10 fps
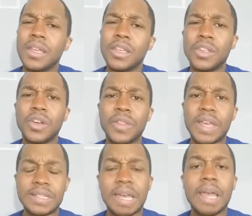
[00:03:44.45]

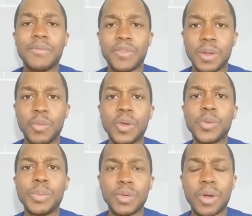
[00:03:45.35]
that time frame when it
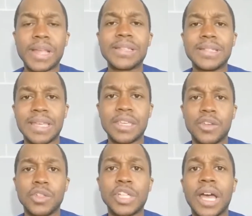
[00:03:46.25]
would be right to take
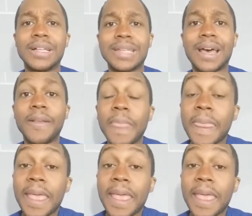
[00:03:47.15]
your child out.